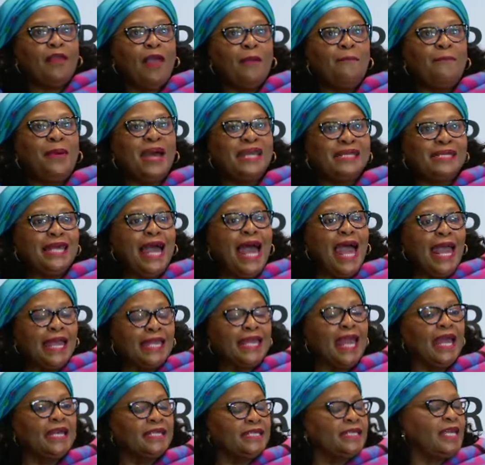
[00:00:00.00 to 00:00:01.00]
but I
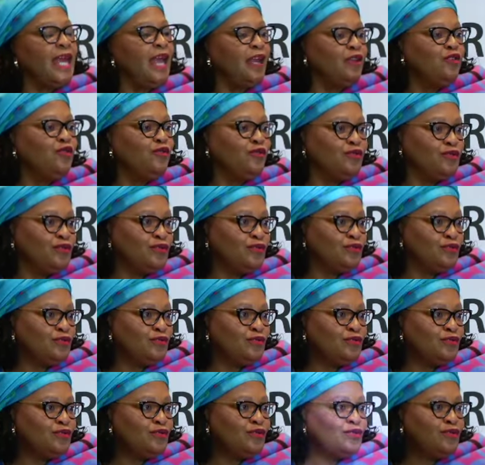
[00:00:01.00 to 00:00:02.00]
can tell you
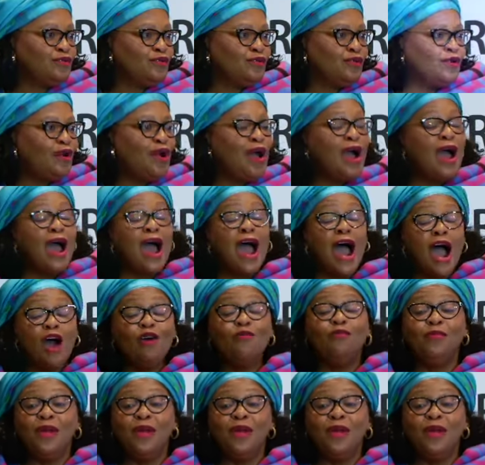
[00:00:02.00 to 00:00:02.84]
how